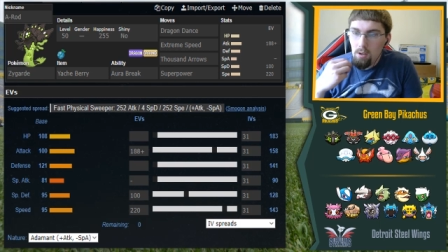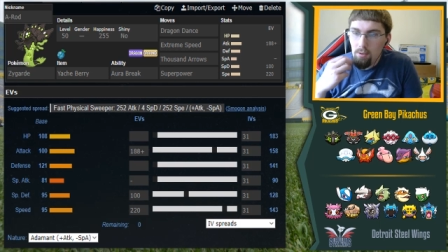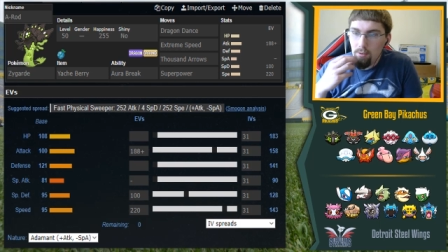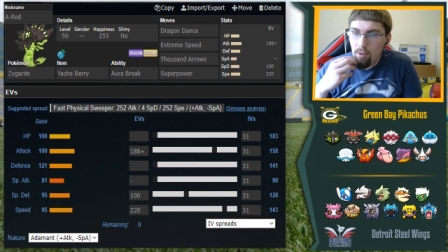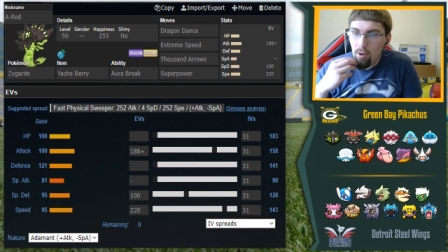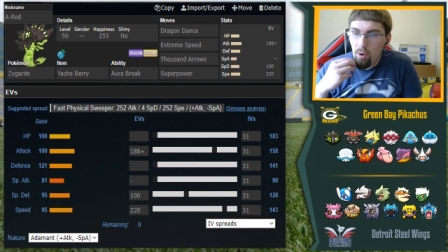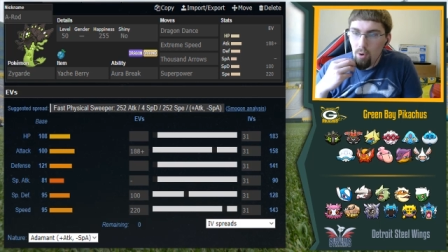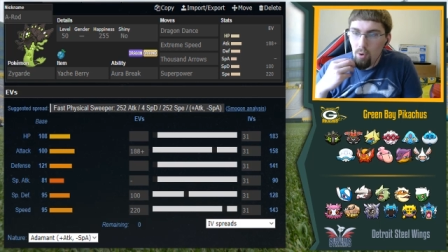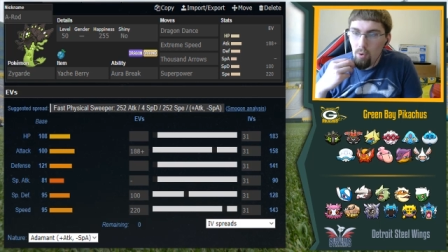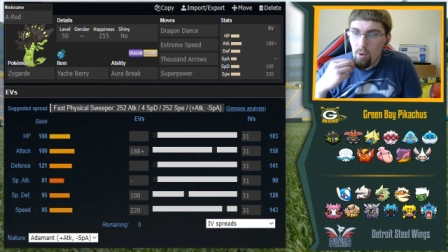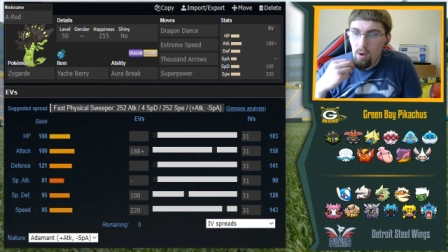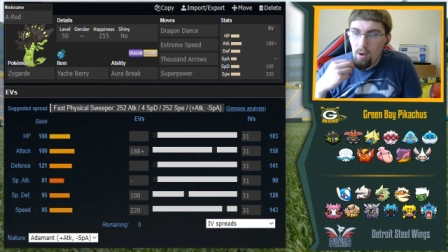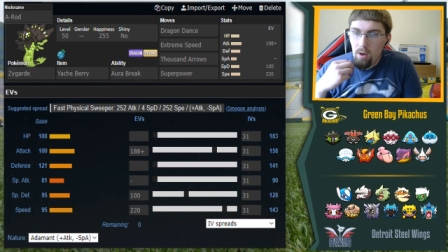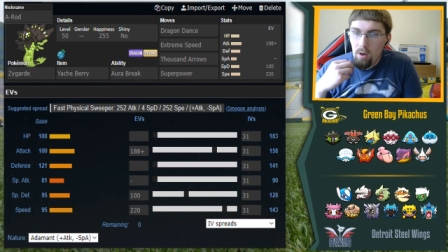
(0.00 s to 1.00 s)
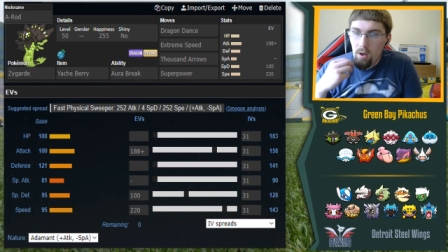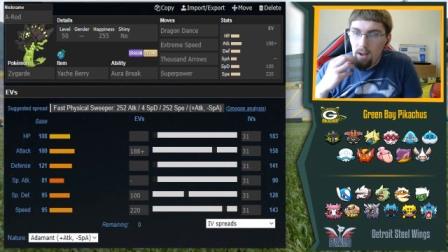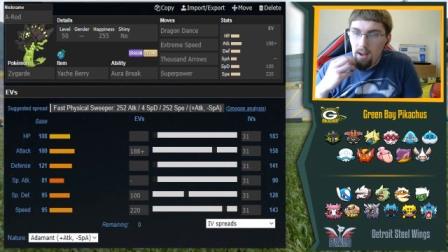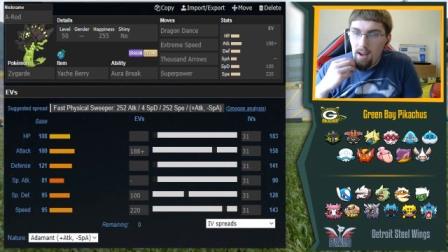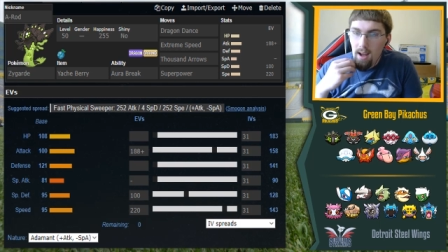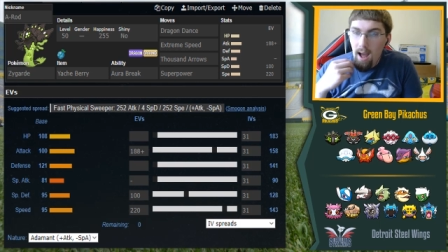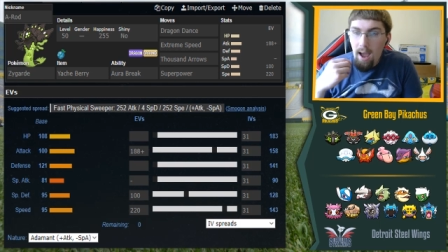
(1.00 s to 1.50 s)
So
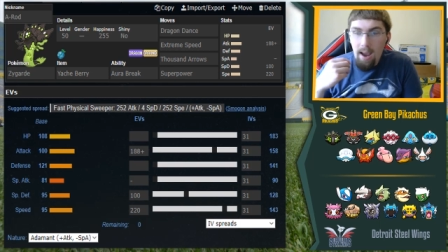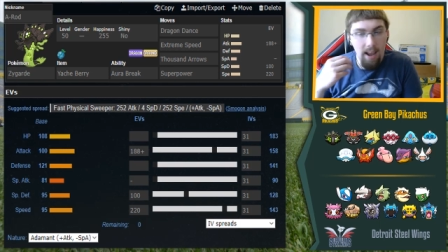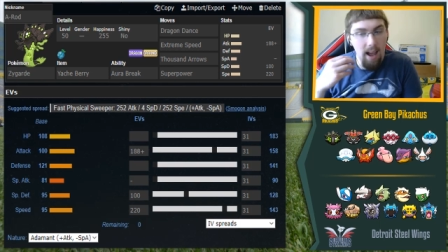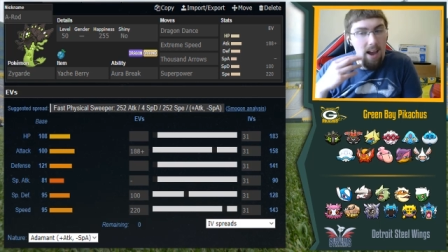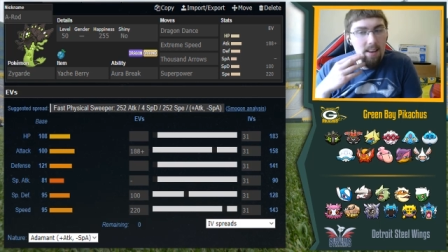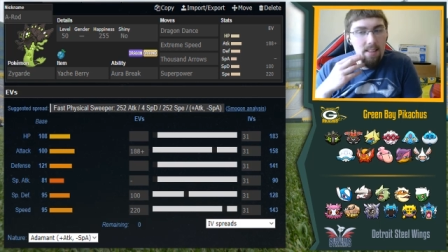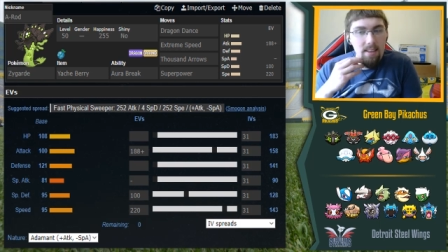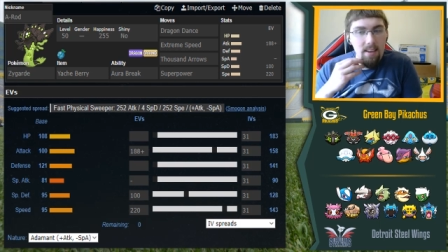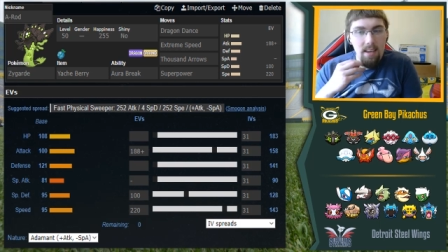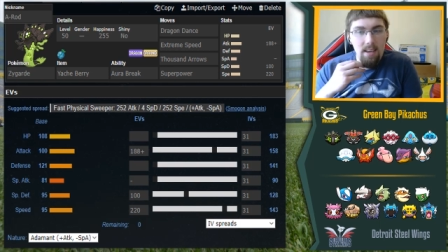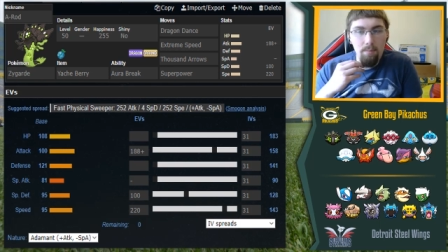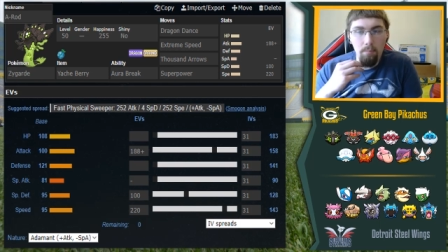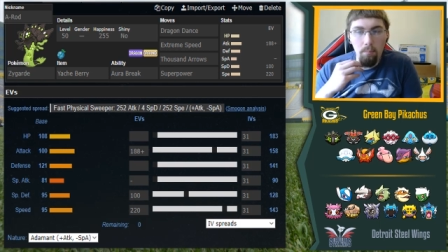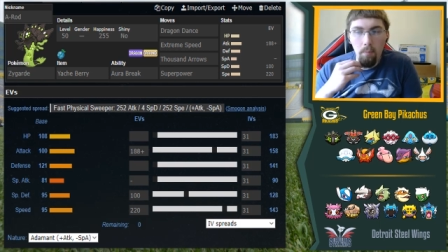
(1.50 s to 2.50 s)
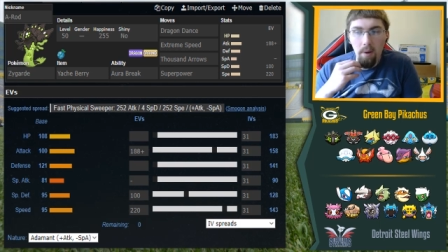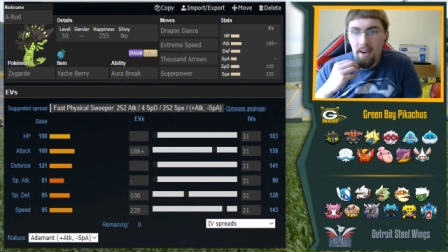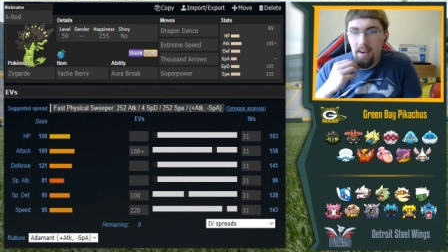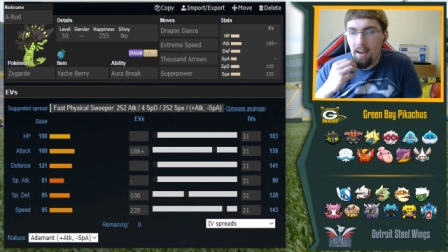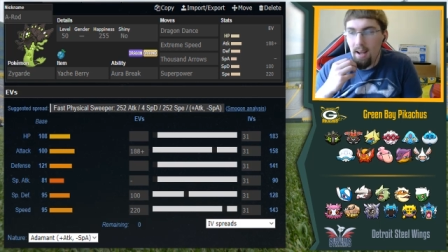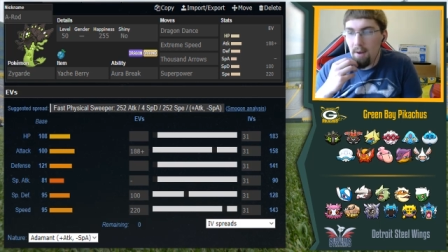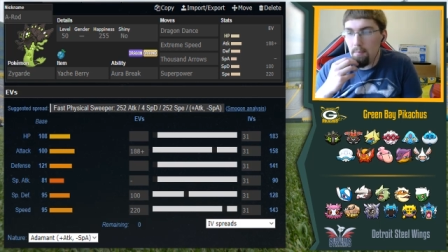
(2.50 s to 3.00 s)
I kind of think he
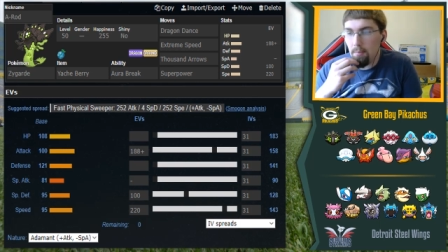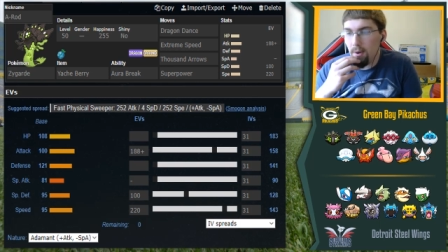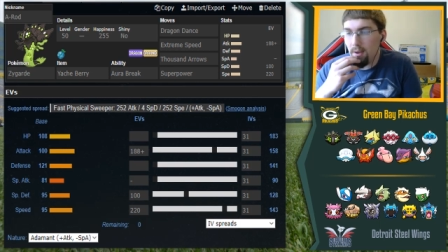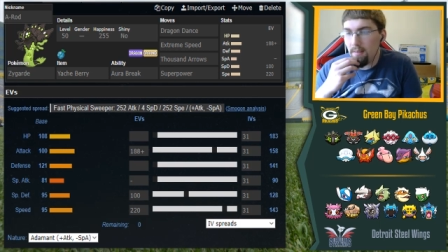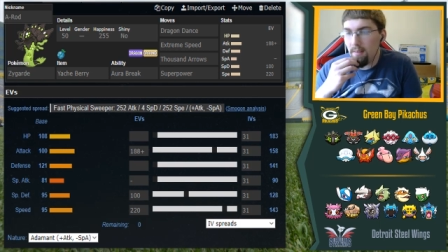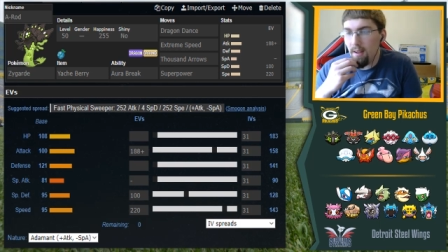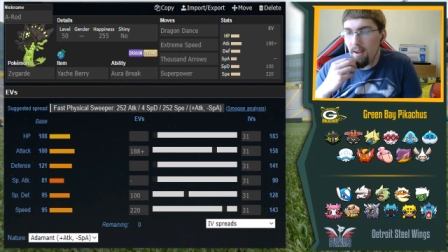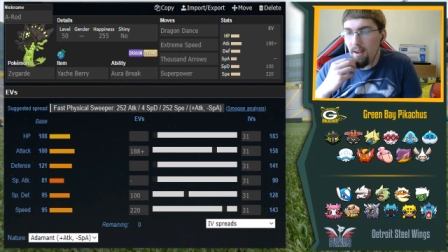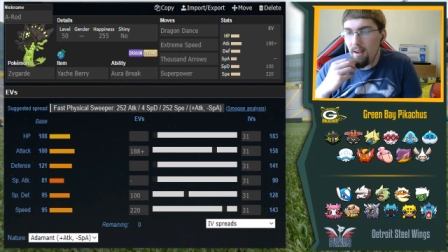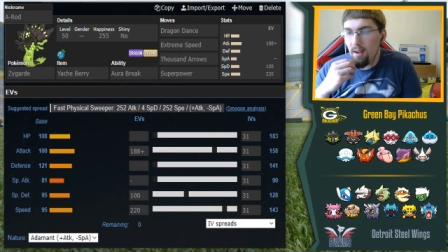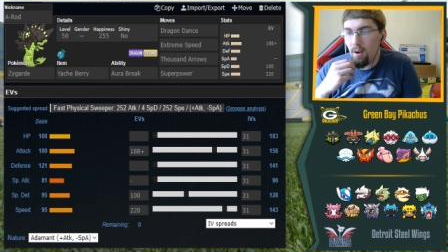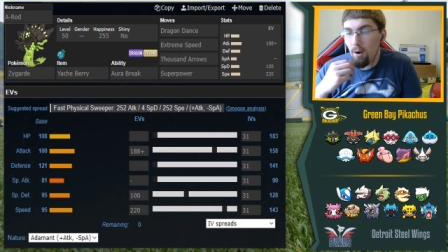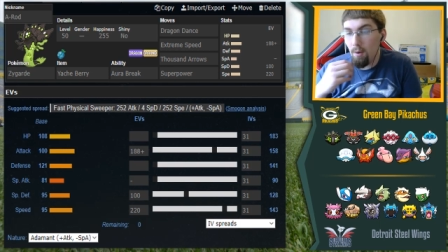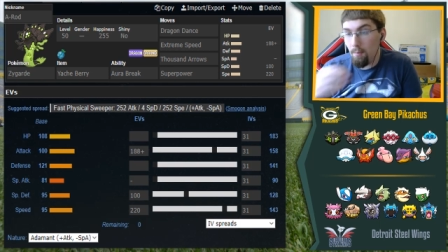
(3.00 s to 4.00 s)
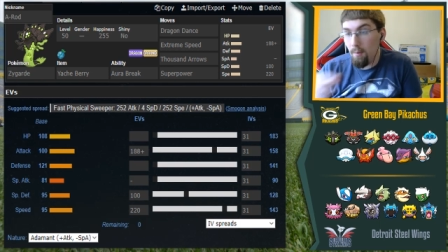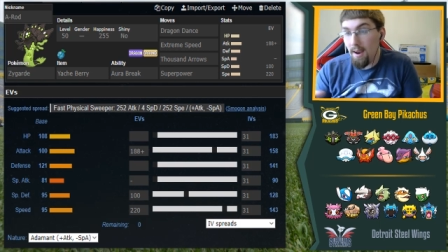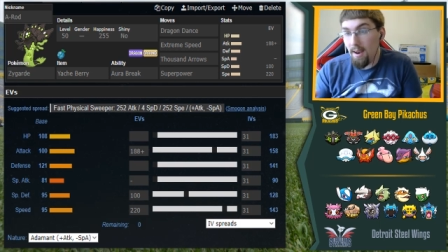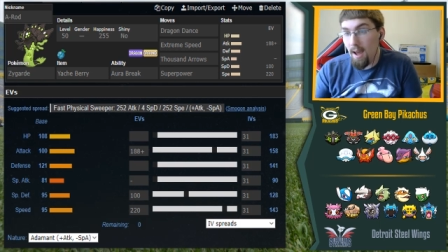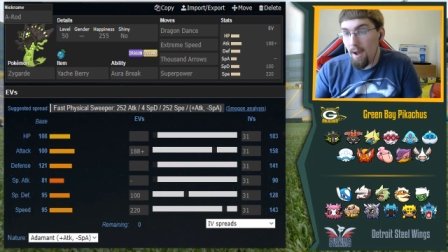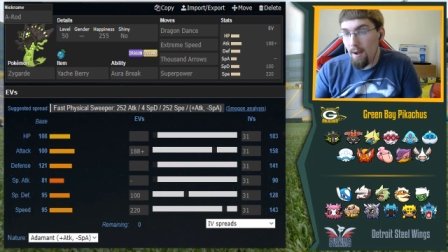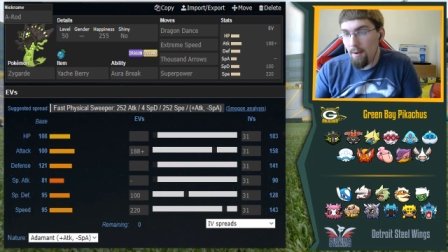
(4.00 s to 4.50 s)
might not bring that, or
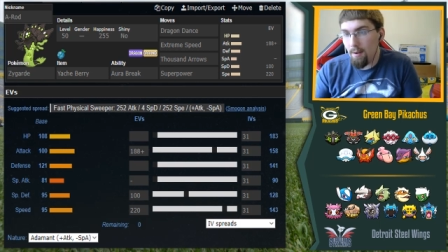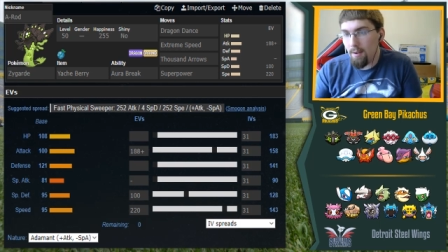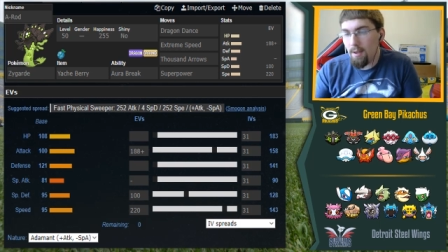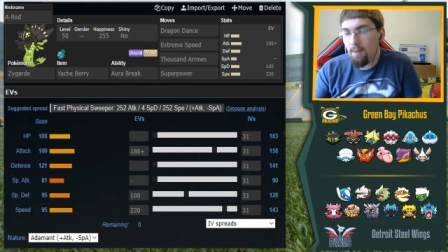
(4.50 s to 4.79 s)
might not.